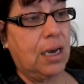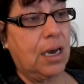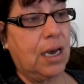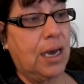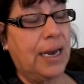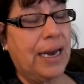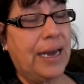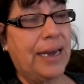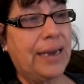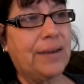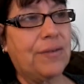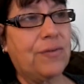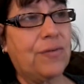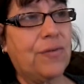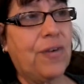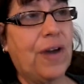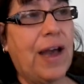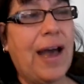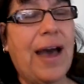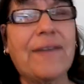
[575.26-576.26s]
and I
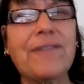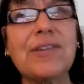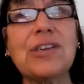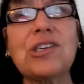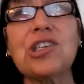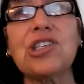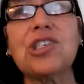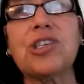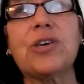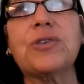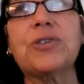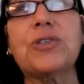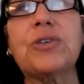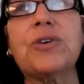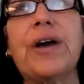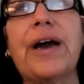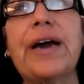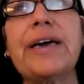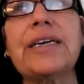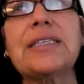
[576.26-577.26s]
haven't showed
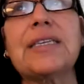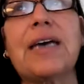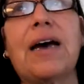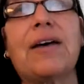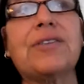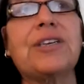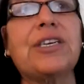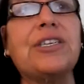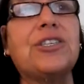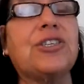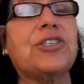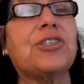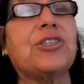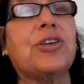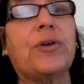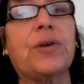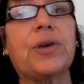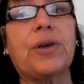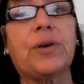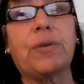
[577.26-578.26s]
you guys. I'll need to
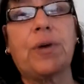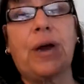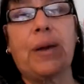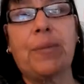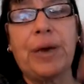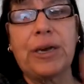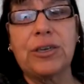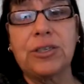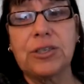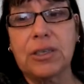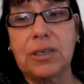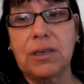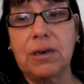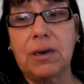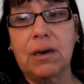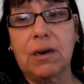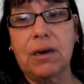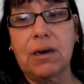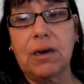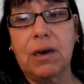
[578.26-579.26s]
show you. I'm actually
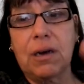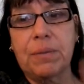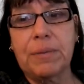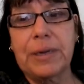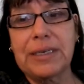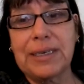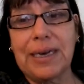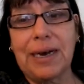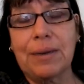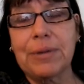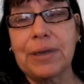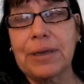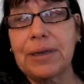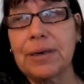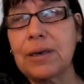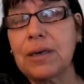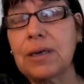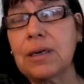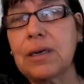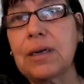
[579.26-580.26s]
on my
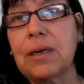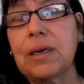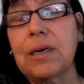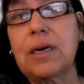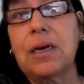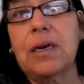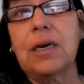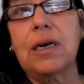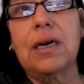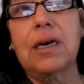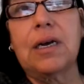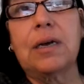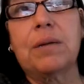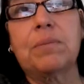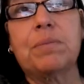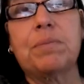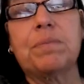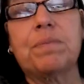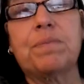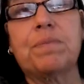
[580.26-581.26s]
tablet.
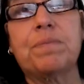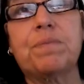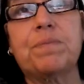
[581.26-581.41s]
I'll